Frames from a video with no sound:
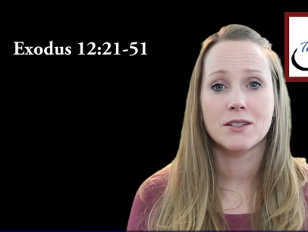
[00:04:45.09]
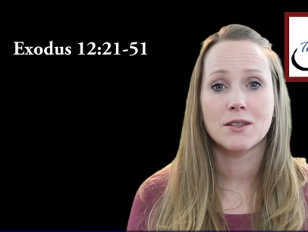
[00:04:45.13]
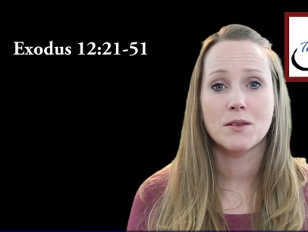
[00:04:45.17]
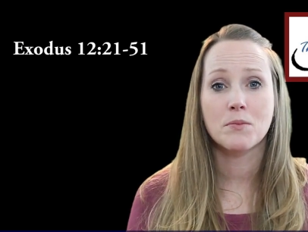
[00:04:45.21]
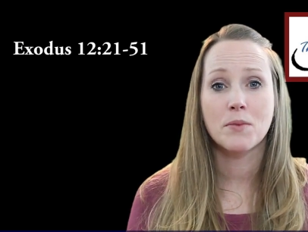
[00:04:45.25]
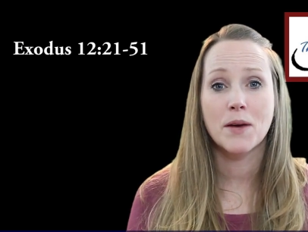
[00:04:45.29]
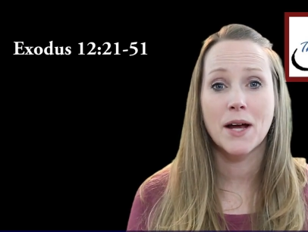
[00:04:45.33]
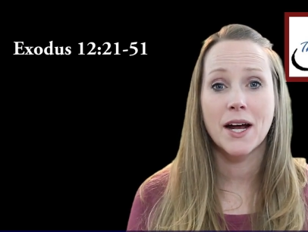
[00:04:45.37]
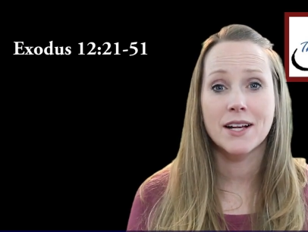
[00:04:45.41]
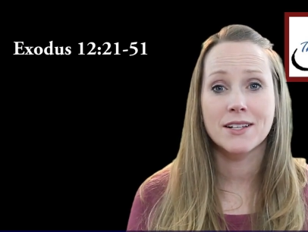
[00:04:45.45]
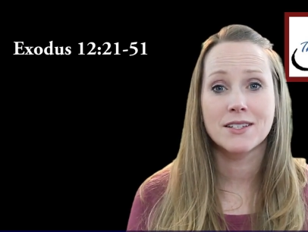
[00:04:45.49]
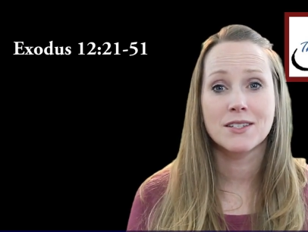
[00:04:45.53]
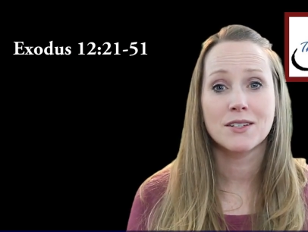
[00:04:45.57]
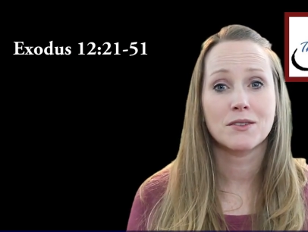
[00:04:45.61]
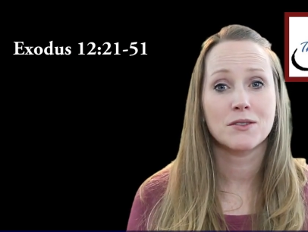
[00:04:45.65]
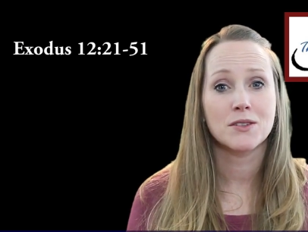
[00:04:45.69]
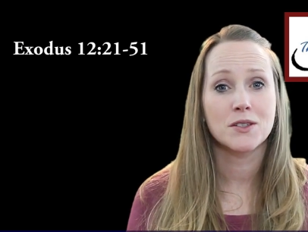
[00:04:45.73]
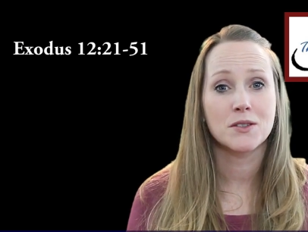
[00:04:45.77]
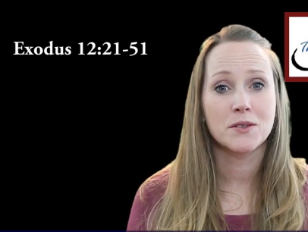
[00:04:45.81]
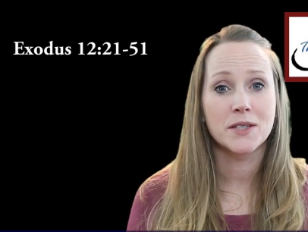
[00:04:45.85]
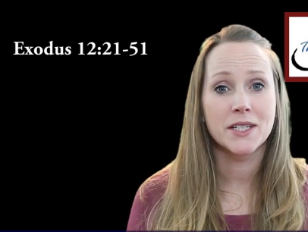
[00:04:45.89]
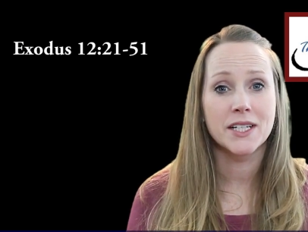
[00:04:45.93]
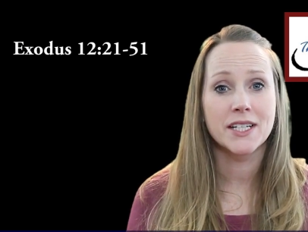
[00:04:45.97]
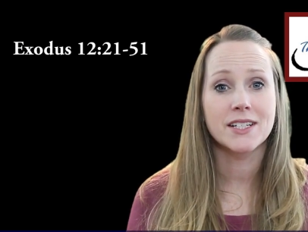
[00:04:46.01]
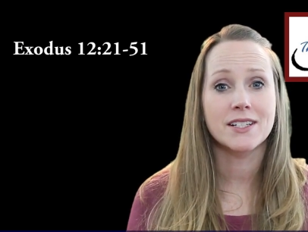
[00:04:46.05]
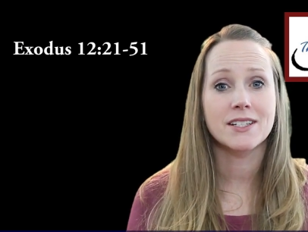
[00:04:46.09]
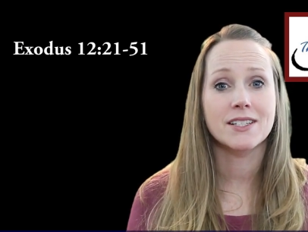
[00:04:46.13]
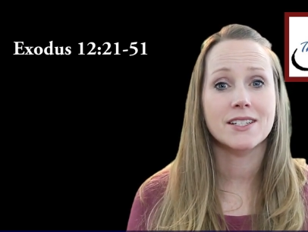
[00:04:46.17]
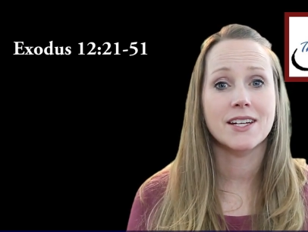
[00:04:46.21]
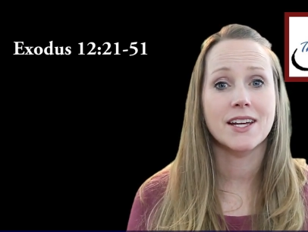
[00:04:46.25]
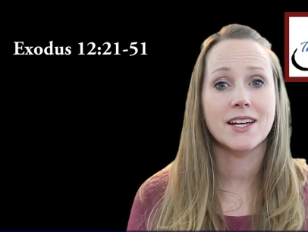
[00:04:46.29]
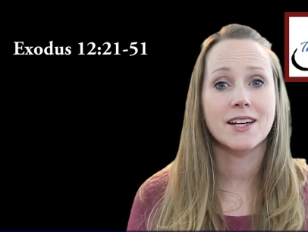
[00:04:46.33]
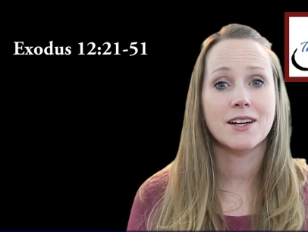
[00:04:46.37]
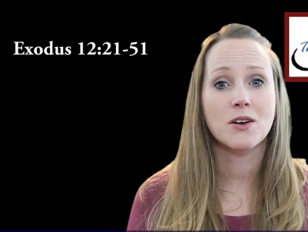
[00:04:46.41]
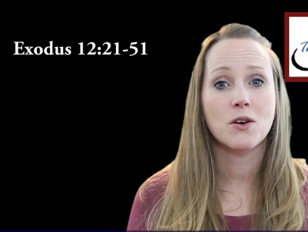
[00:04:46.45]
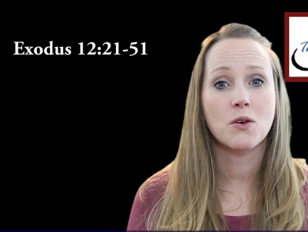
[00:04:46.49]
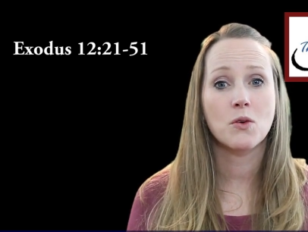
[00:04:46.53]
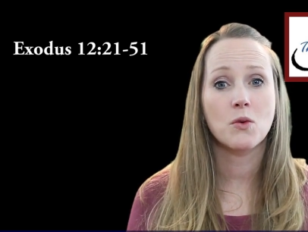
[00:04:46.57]
The Passover readings
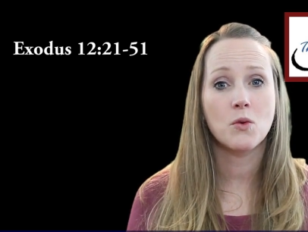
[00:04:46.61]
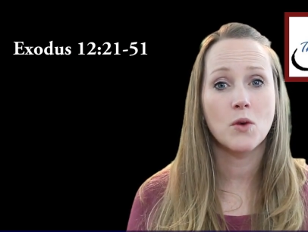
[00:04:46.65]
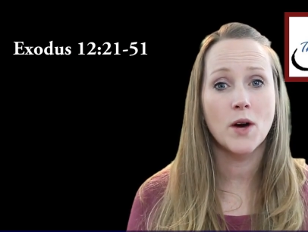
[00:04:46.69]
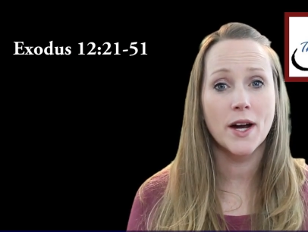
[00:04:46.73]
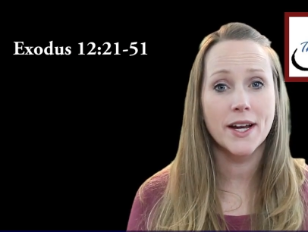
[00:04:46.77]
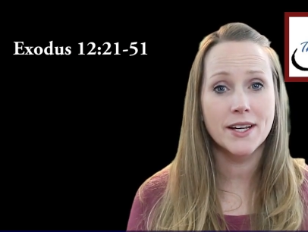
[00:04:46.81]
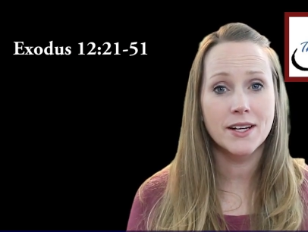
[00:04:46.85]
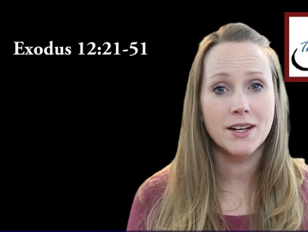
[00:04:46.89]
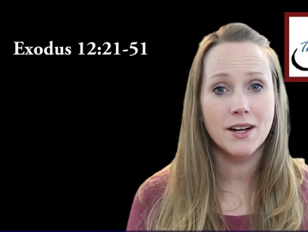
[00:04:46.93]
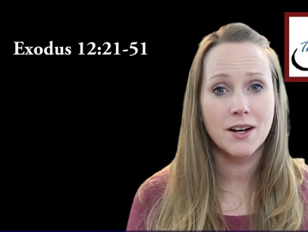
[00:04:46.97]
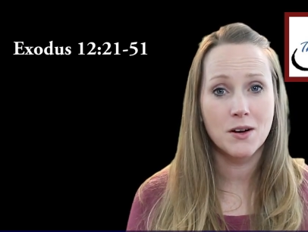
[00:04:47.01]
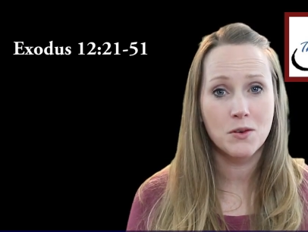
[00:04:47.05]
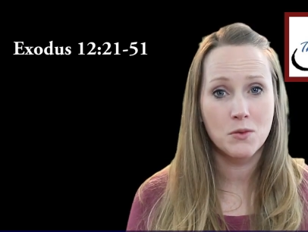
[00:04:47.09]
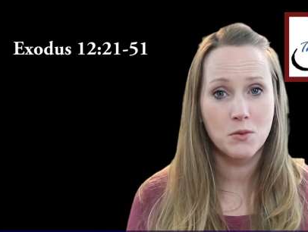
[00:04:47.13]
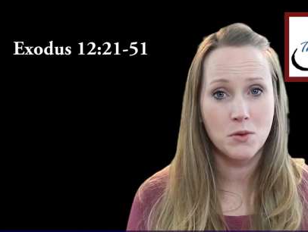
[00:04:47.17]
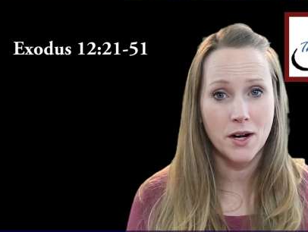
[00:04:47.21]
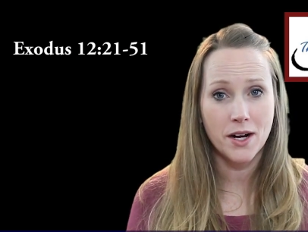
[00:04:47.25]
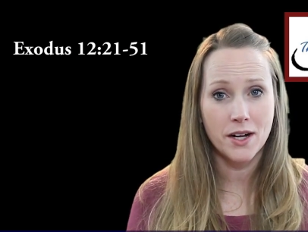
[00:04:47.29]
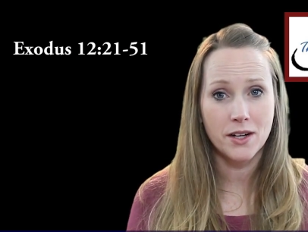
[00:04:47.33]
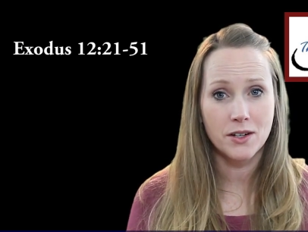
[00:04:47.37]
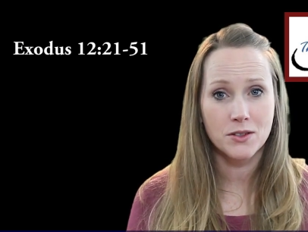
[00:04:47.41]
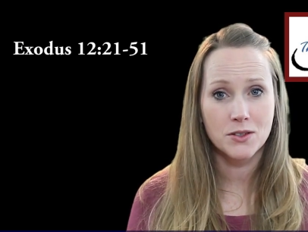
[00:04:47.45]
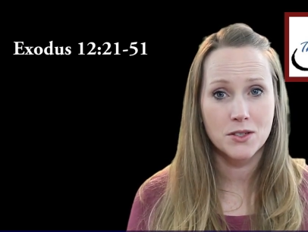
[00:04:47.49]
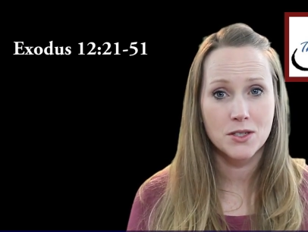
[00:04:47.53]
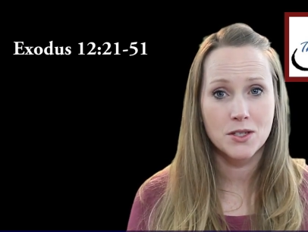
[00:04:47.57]
take quite a while,